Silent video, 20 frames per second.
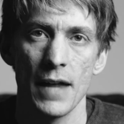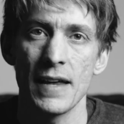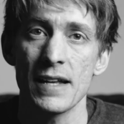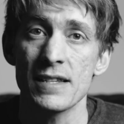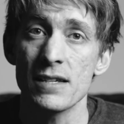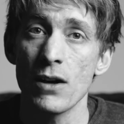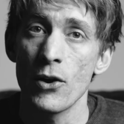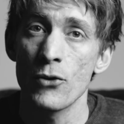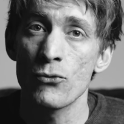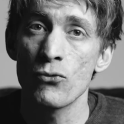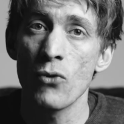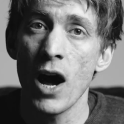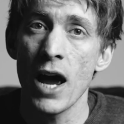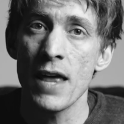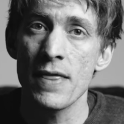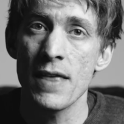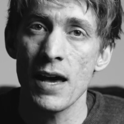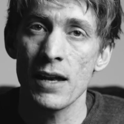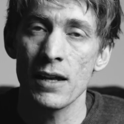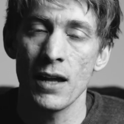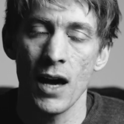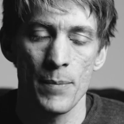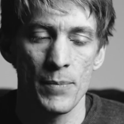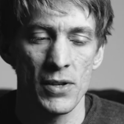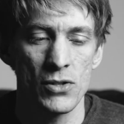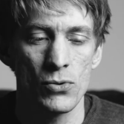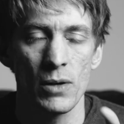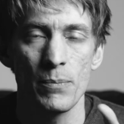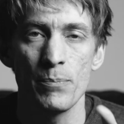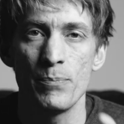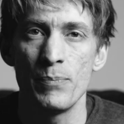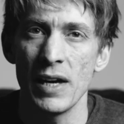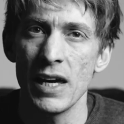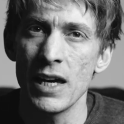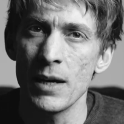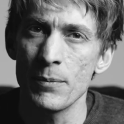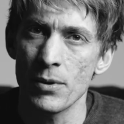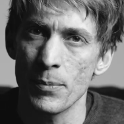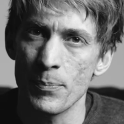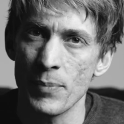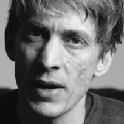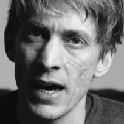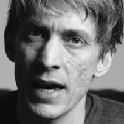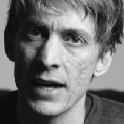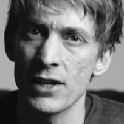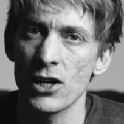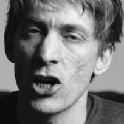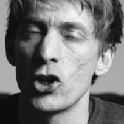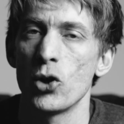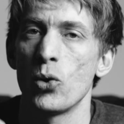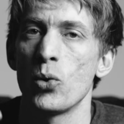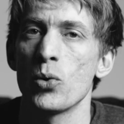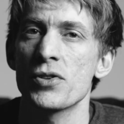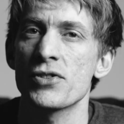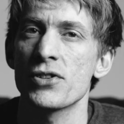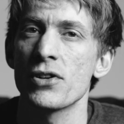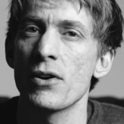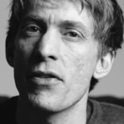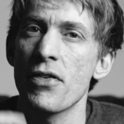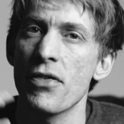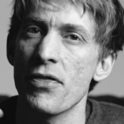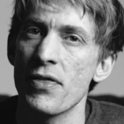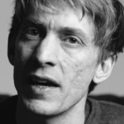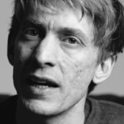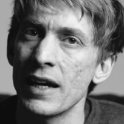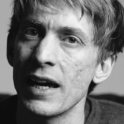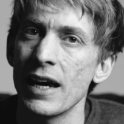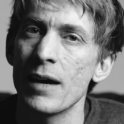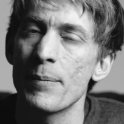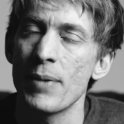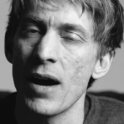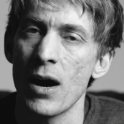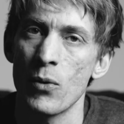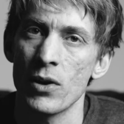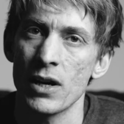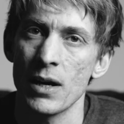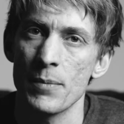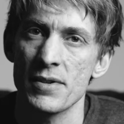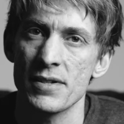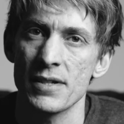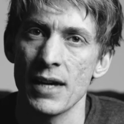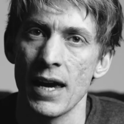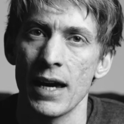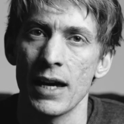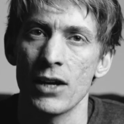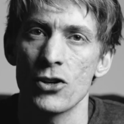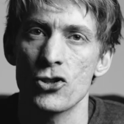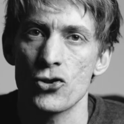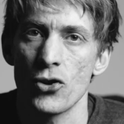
And that's how I ride that line between being prepared and also thinking about what I'm saying and